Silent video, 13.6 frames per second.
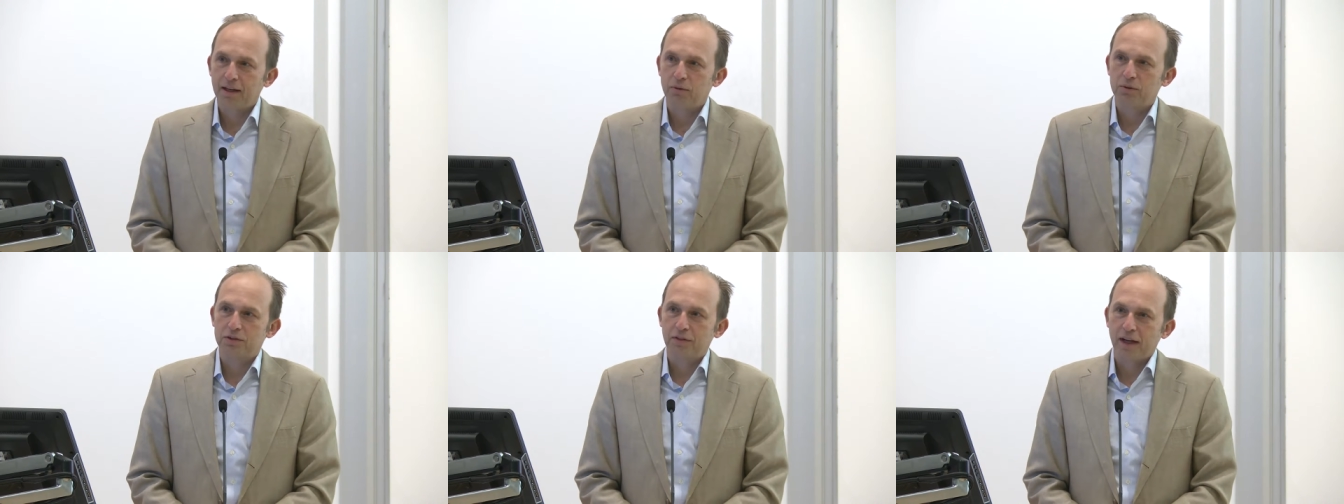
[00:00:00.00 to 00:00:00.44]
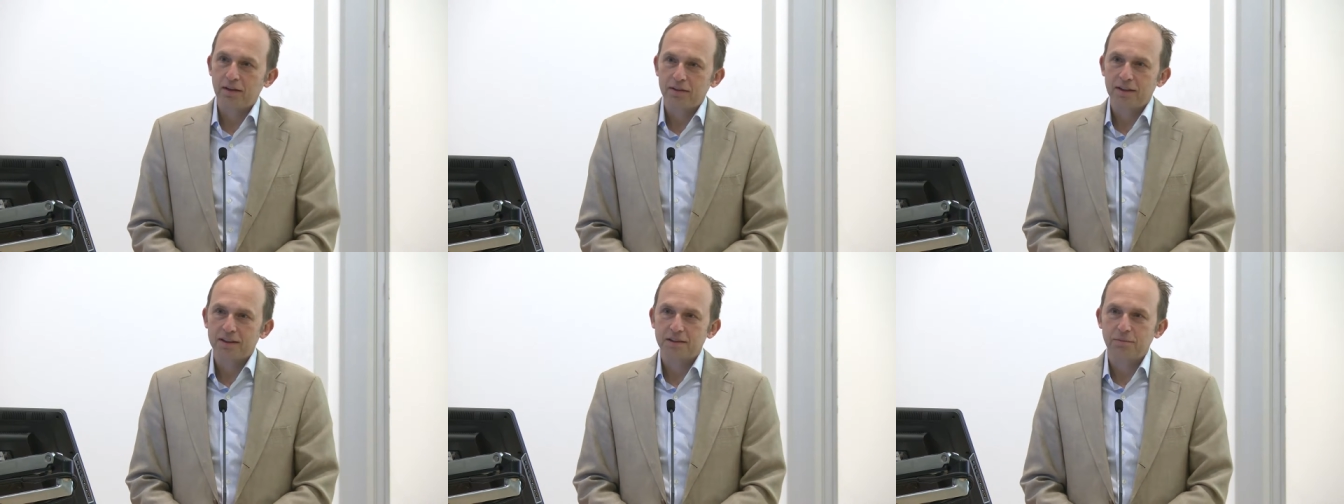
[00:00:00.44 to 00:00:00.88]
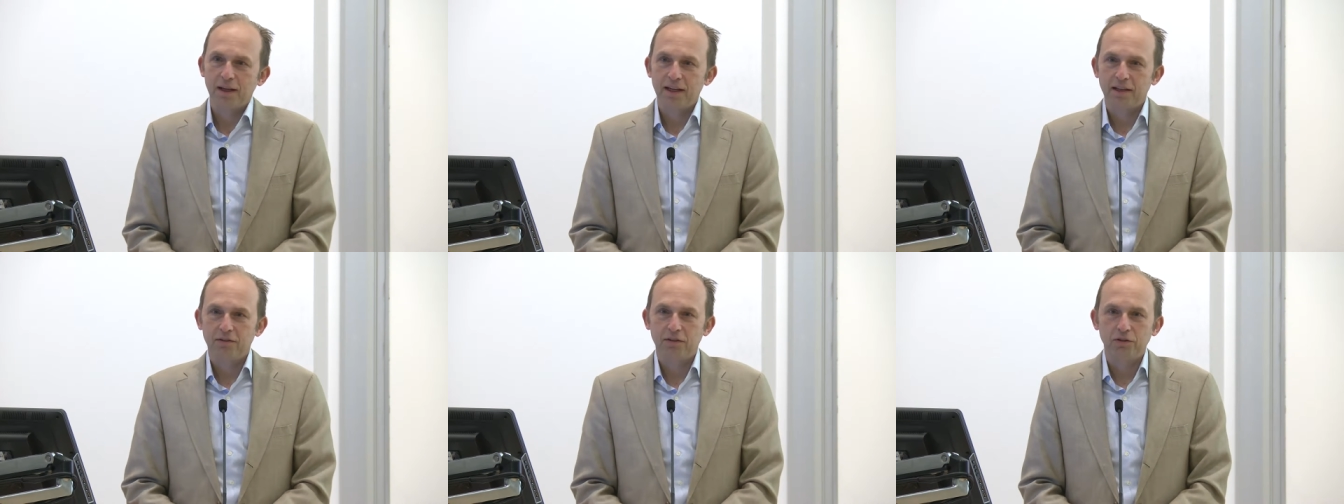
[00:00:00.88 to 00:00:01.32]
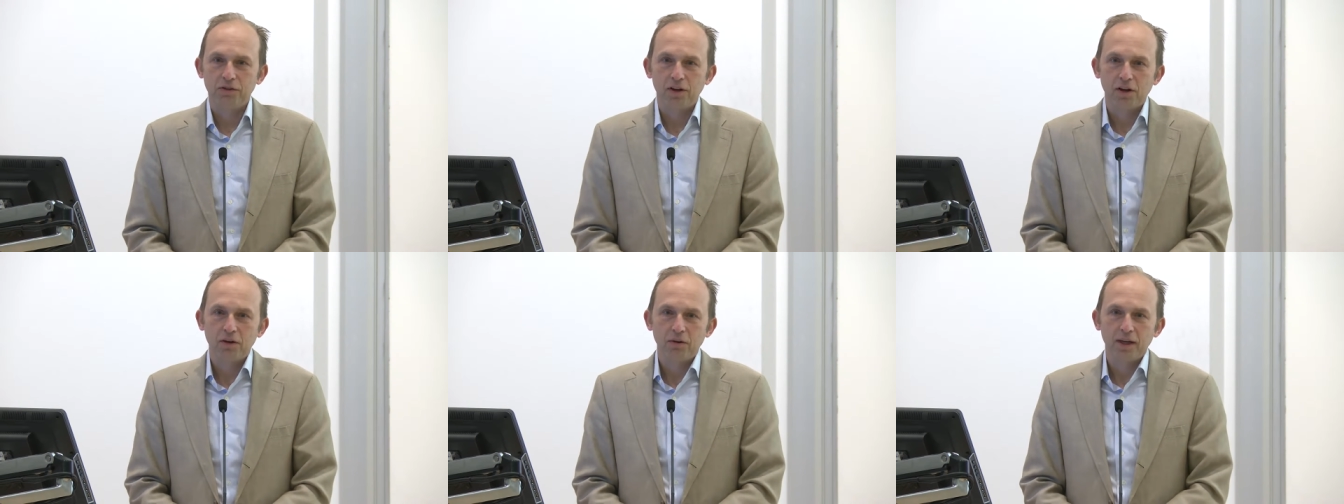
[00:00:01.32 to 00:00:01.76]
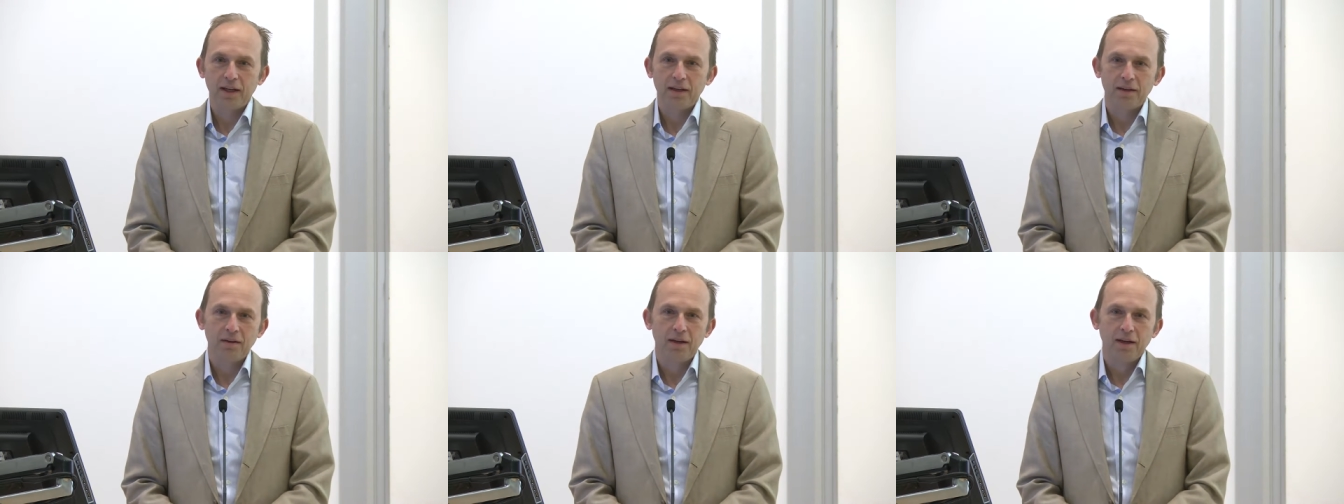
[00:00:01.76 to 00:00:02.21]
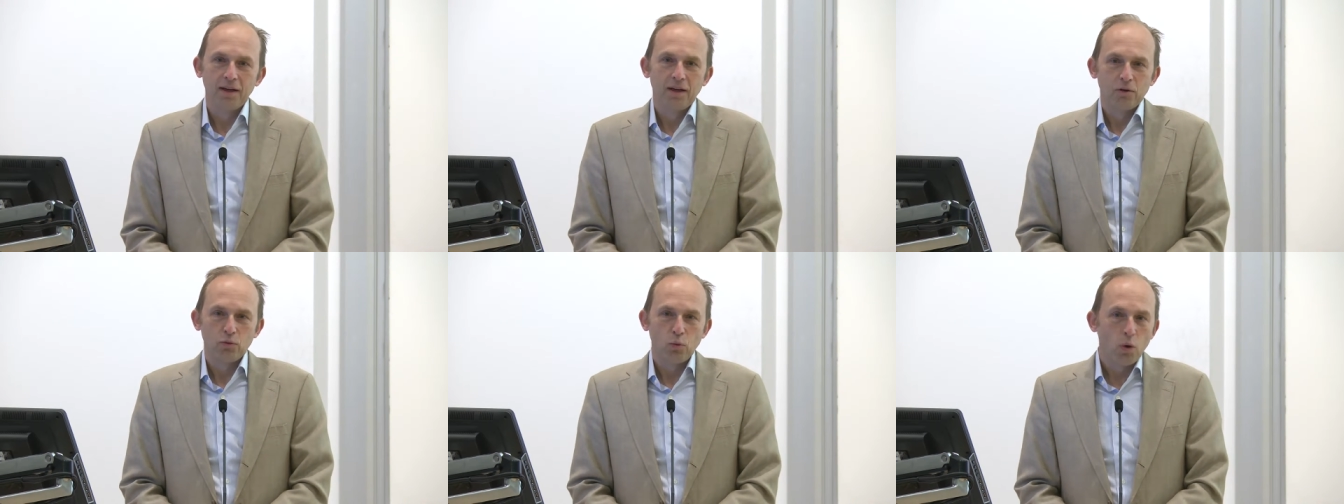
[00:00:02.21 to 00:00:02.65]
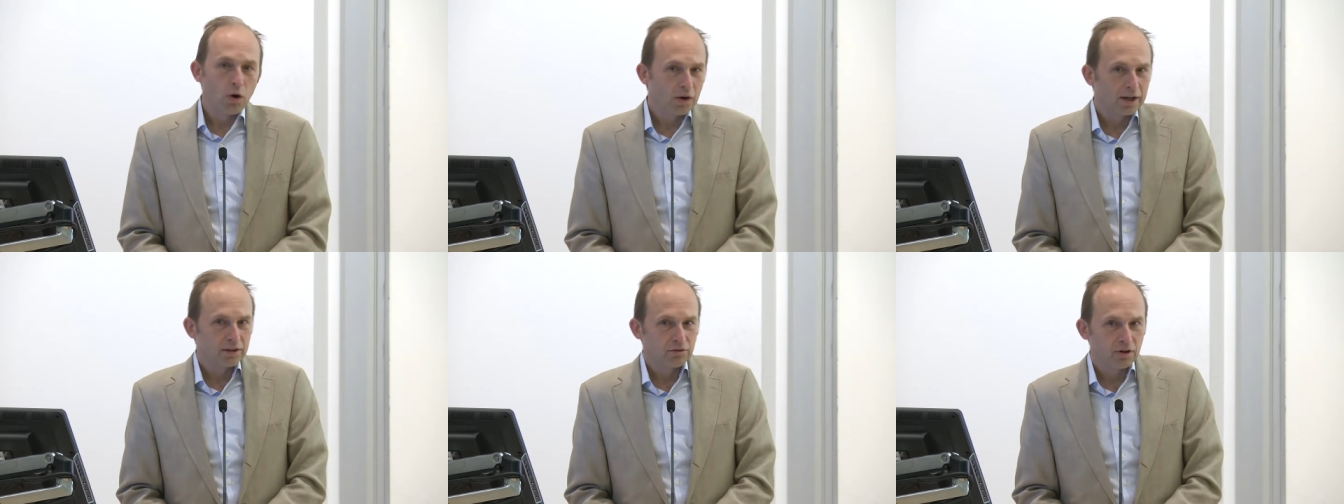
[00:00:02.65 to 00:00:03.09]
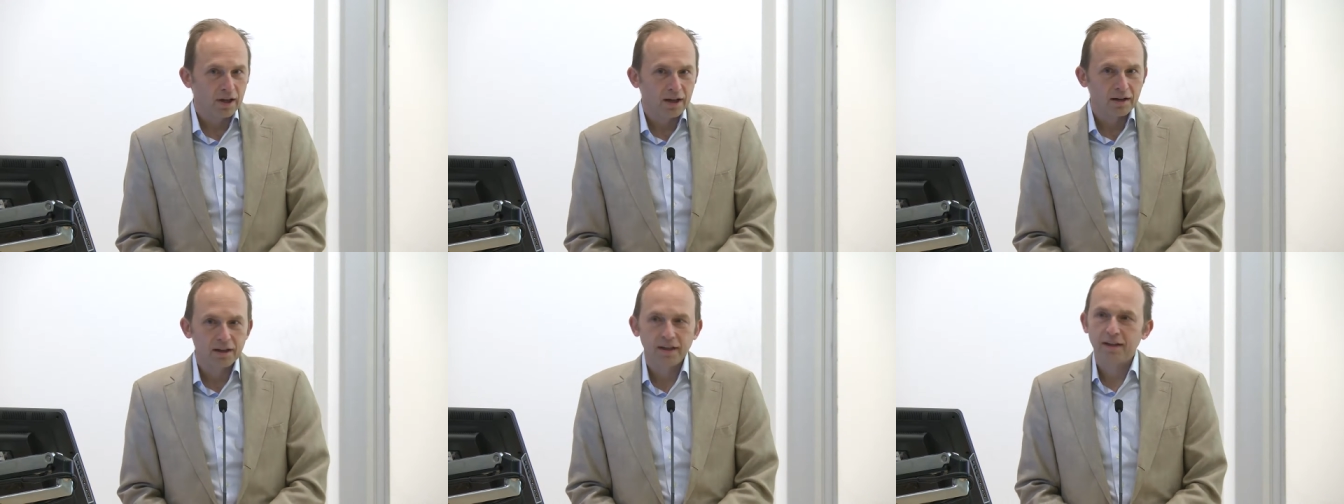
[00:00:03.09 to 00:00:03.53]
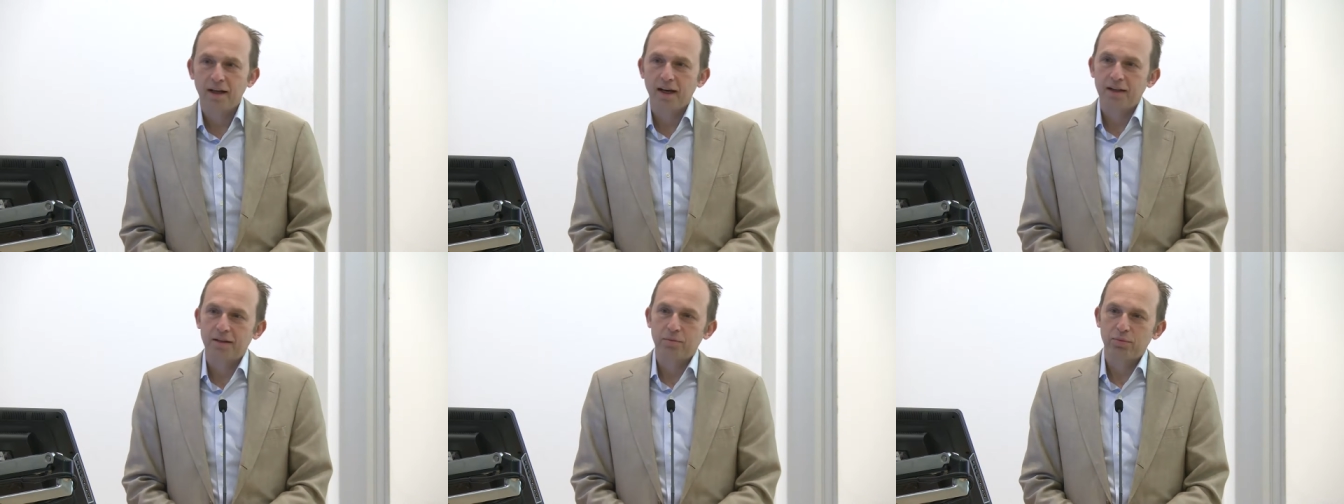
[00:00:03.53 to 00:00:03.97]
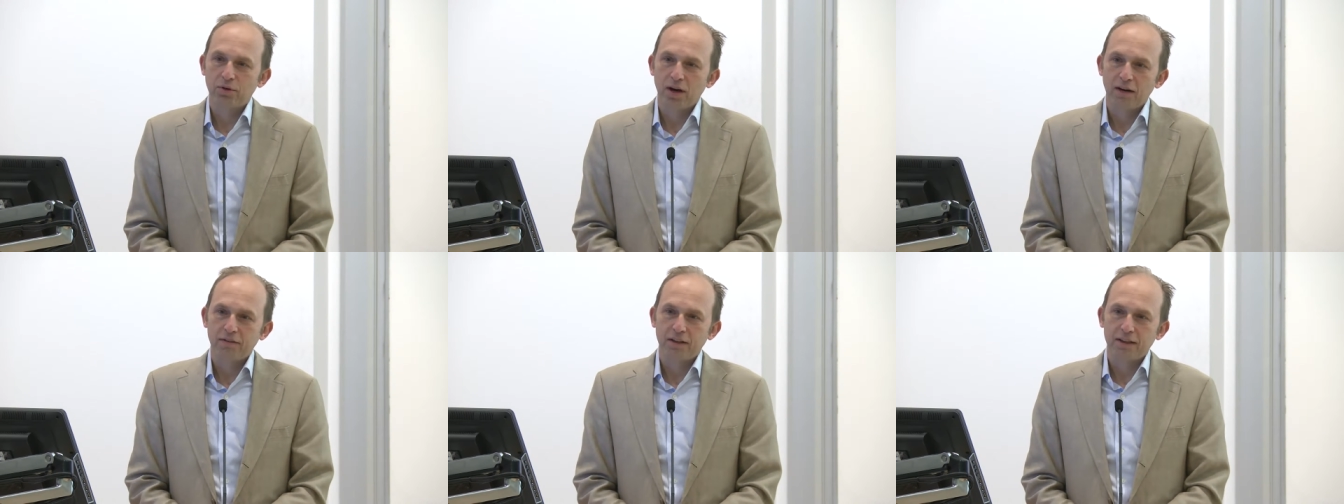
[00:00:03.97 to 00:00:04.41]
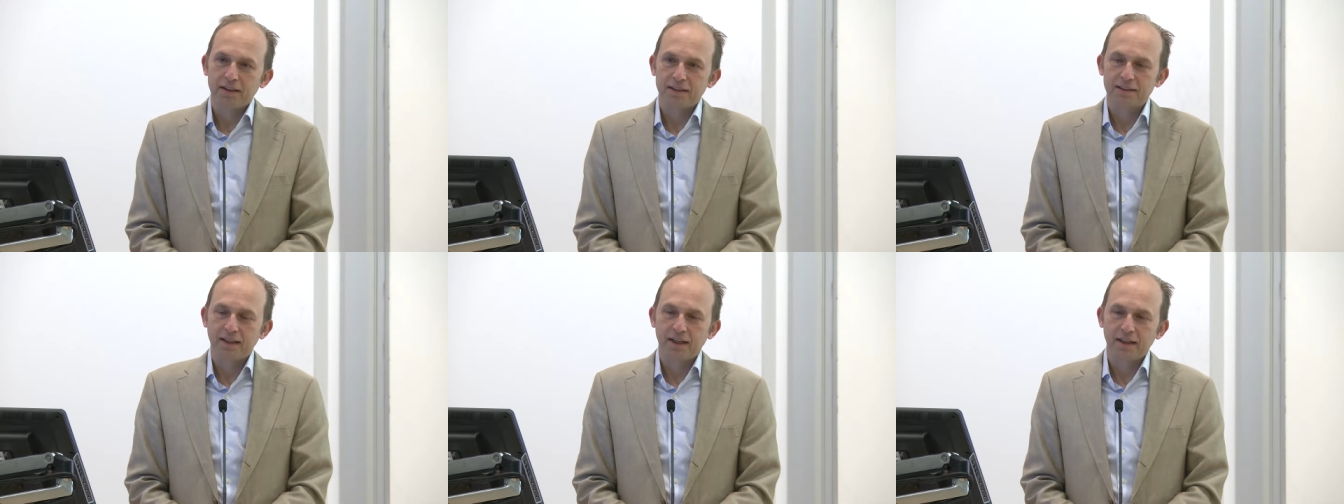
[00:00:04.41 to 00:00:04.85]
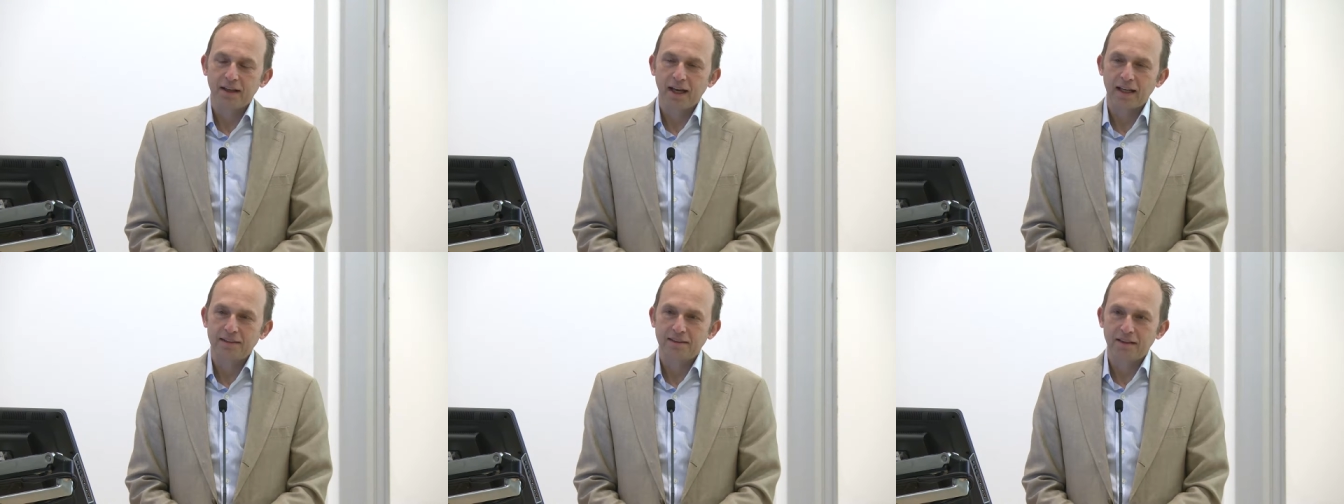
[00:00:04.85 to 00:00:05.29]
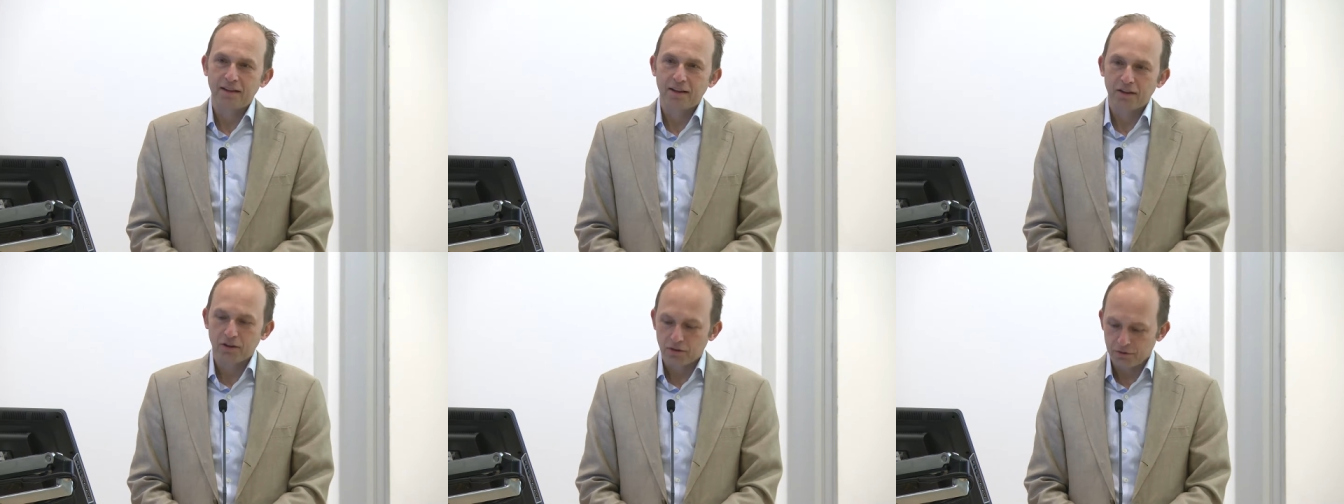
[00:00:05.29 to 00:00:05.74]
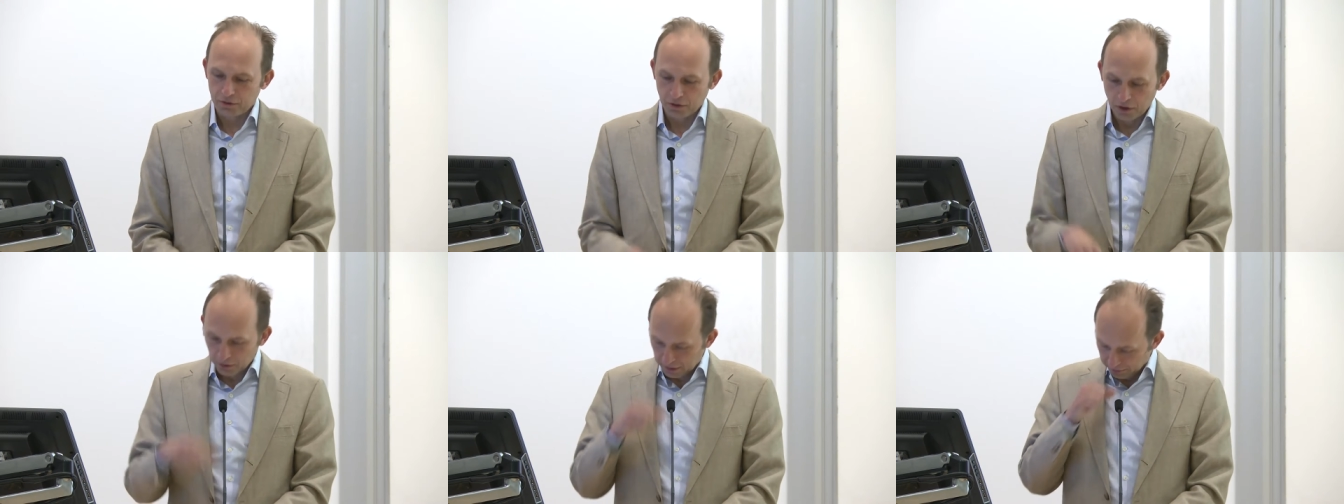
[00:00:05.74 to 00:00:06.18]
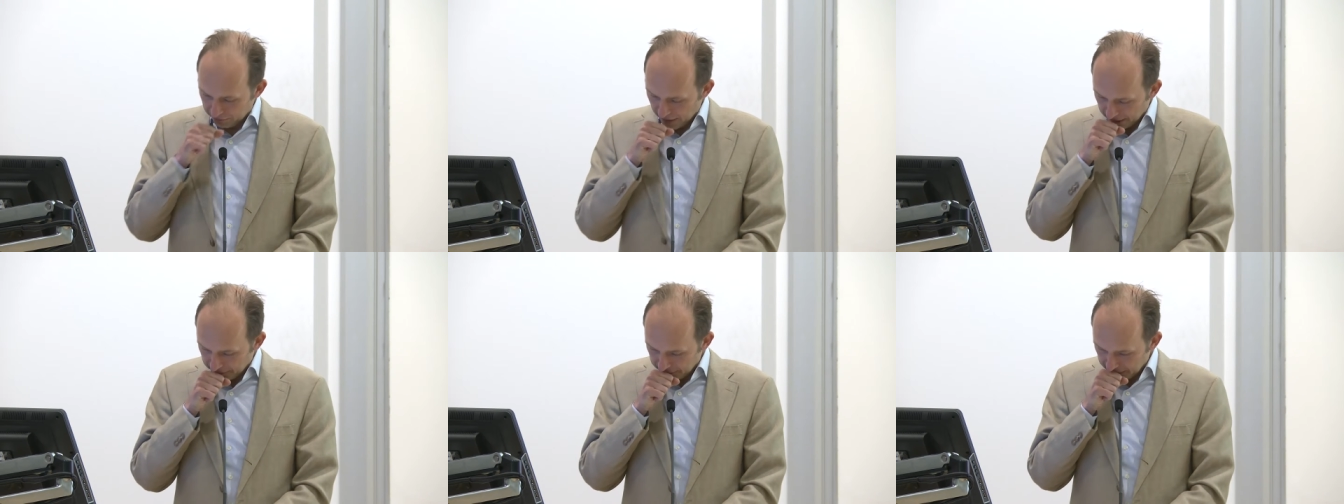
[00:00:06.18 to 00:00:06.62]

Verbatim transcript: It was founded, as many of you know, in Warren, Rhode Island, and not in Providence, and it lasted there for only five